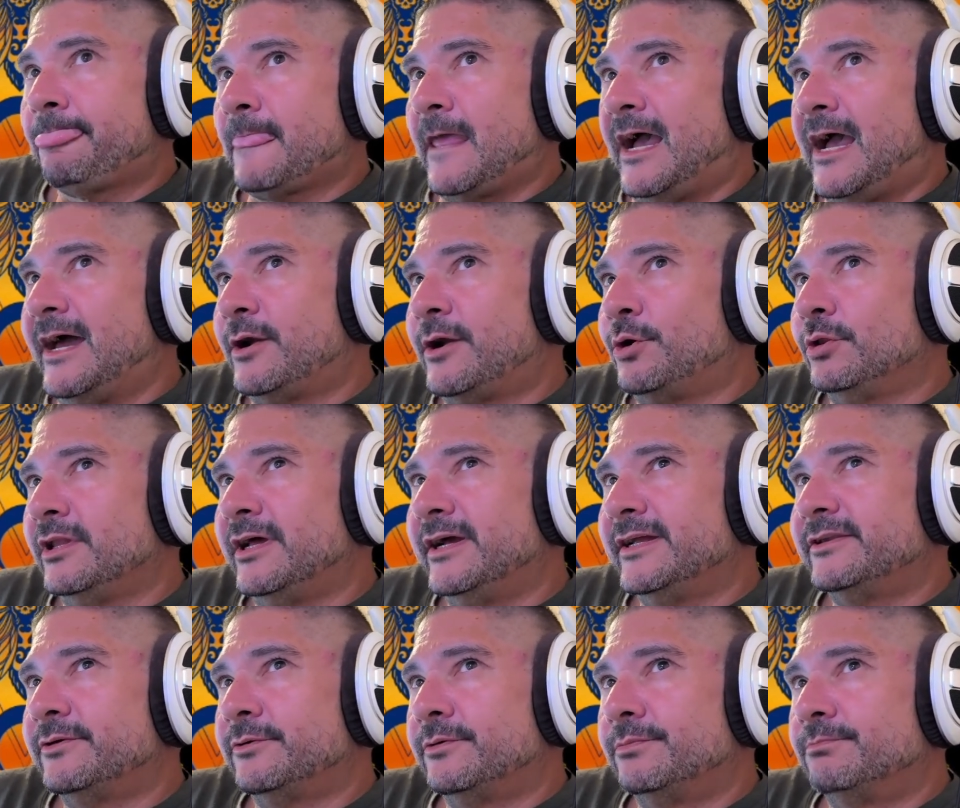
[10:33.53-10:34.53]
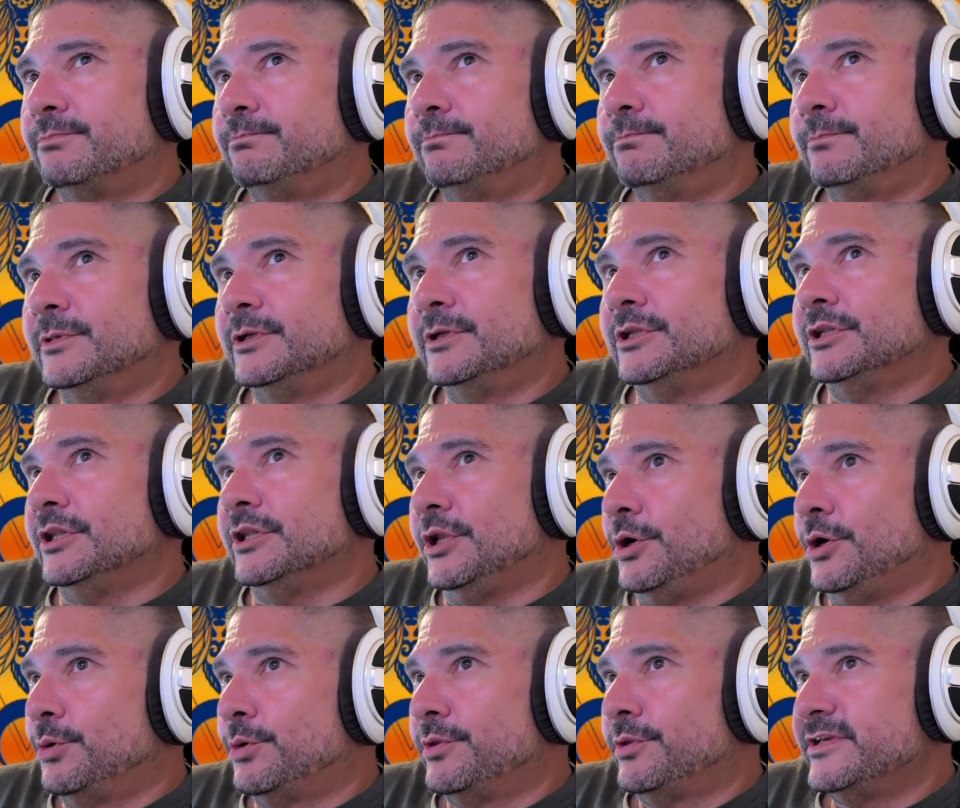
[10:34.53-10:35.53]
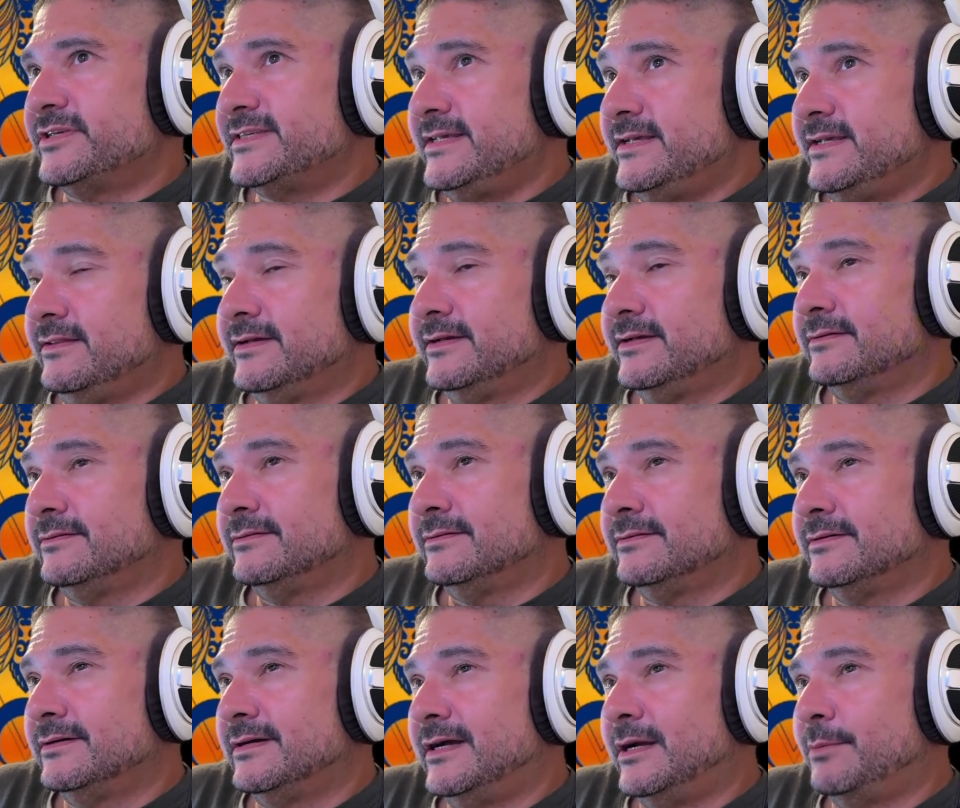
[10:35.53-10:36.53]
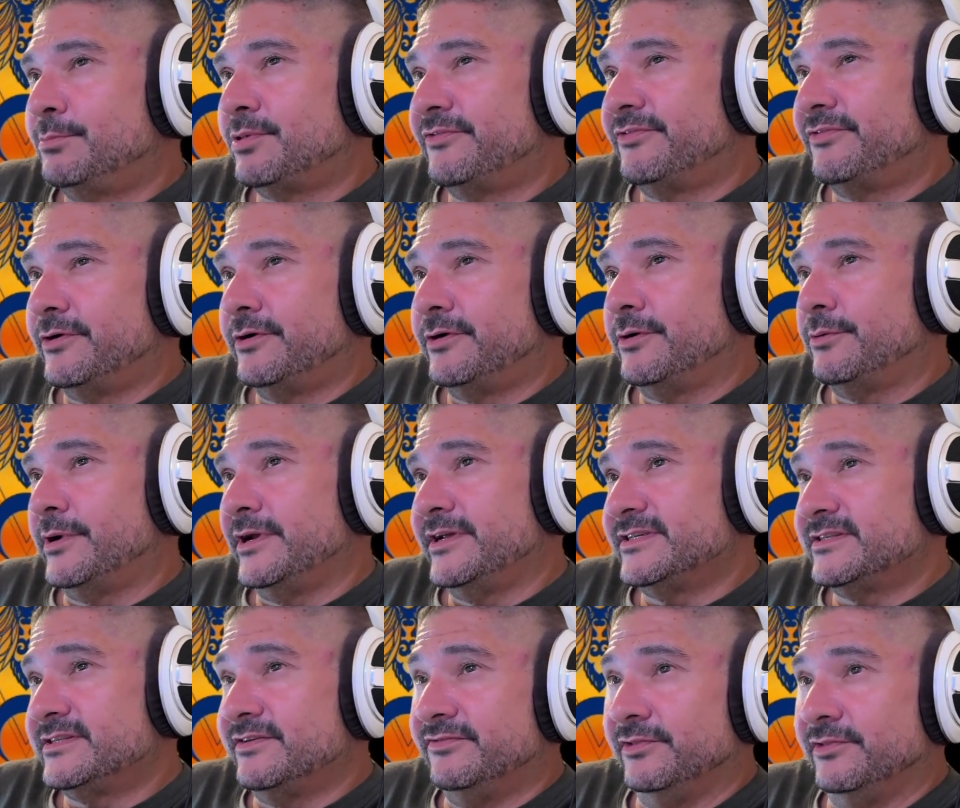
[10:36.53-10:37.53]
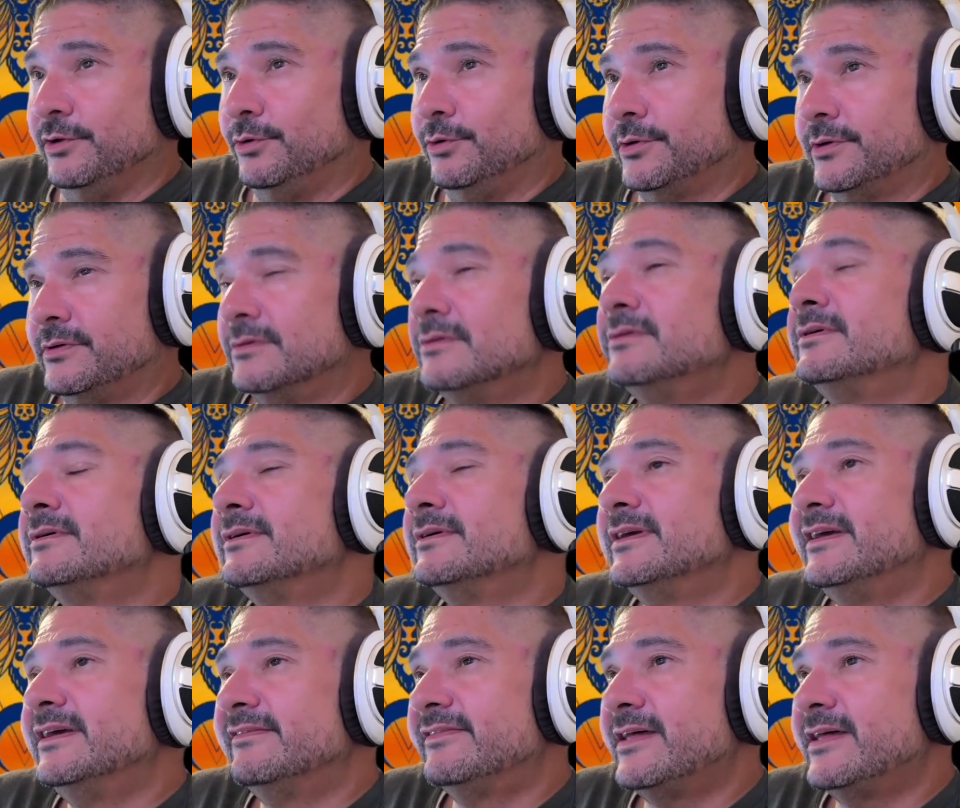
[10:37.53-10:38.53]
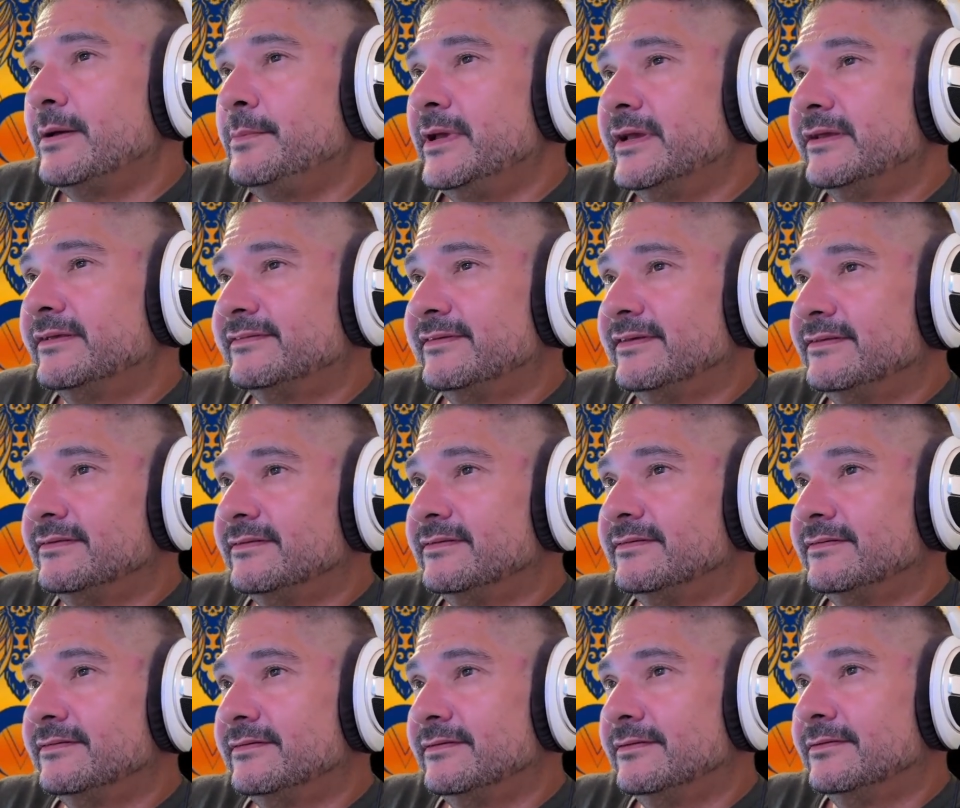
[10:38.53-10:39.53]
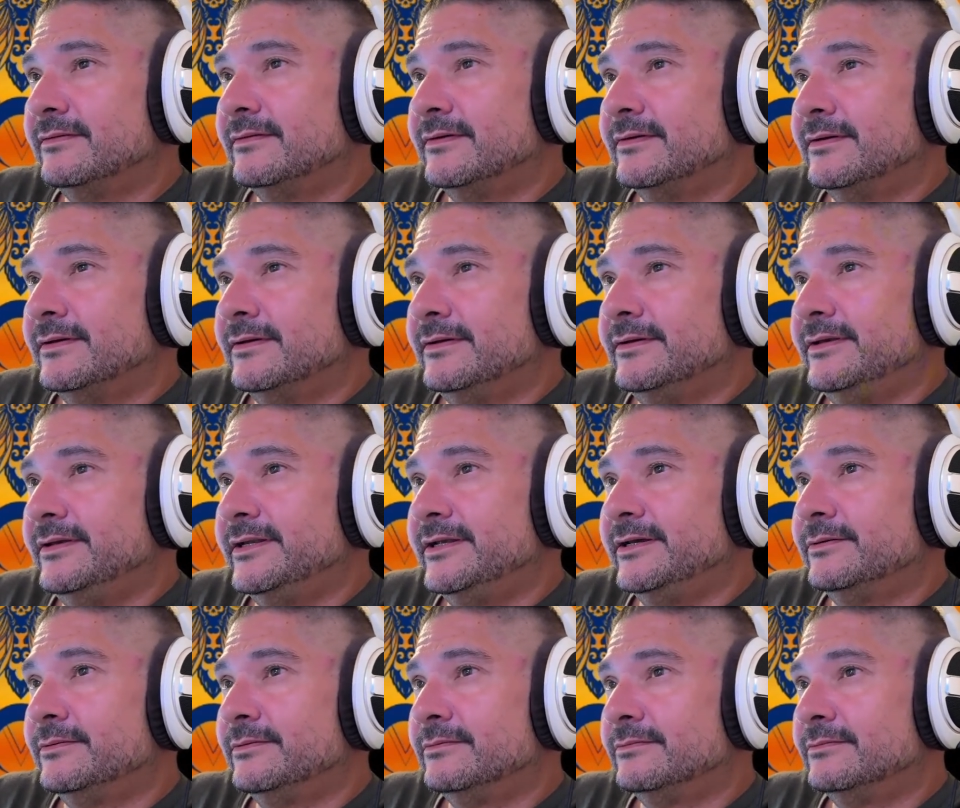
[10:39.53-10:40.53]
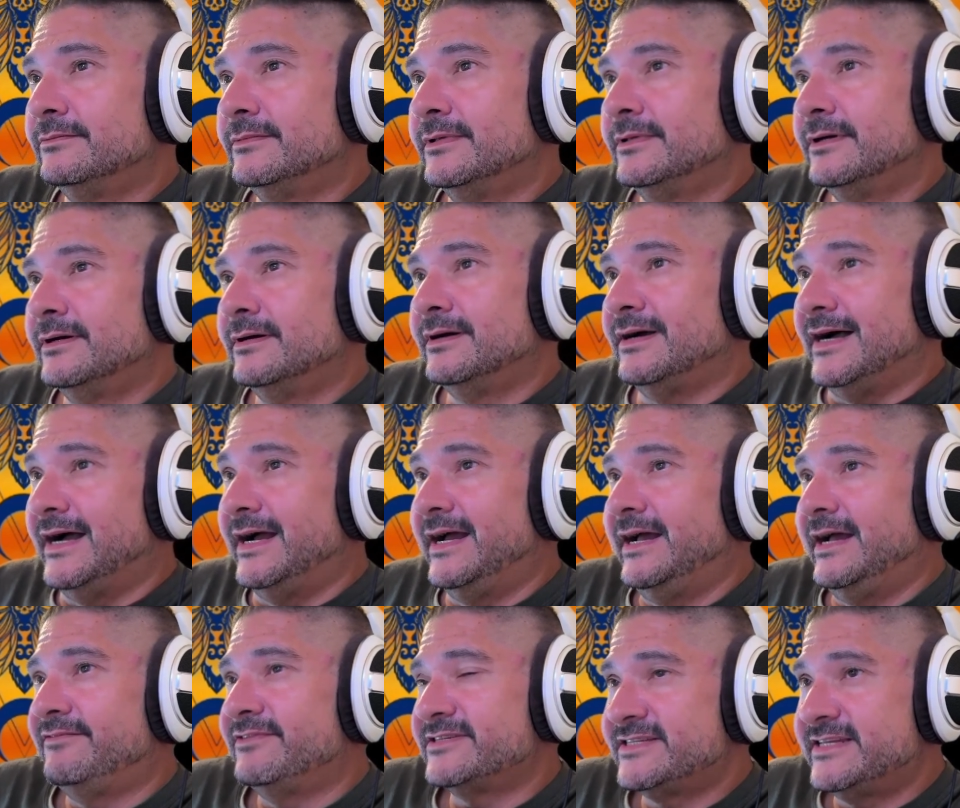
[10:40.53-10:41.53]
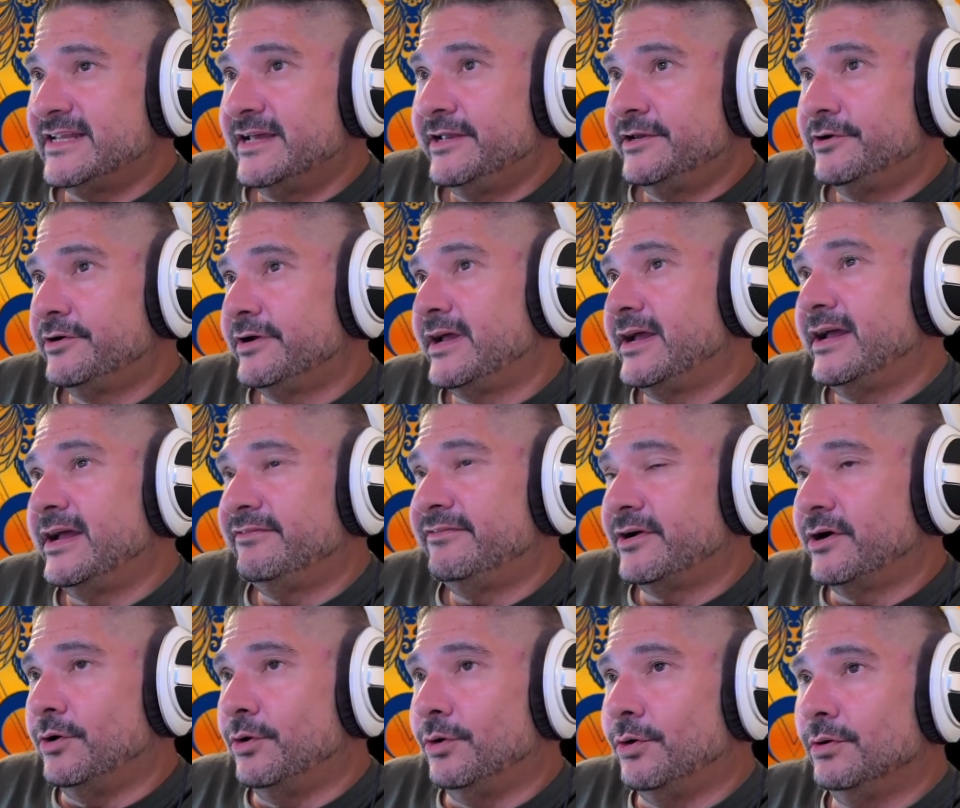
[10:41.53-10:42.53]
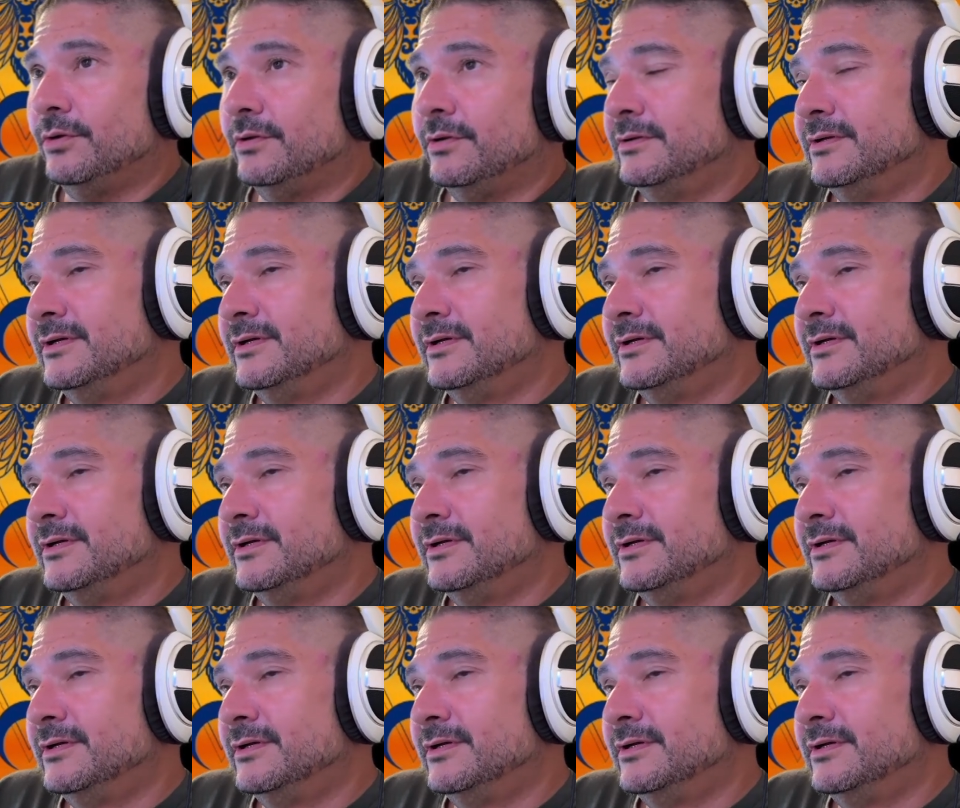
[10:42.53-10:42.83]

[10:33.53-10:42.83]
I don't like to lower the ceiling. I prefer to raise the floor, if that makes sense. You know, I have a standard, I have a goal.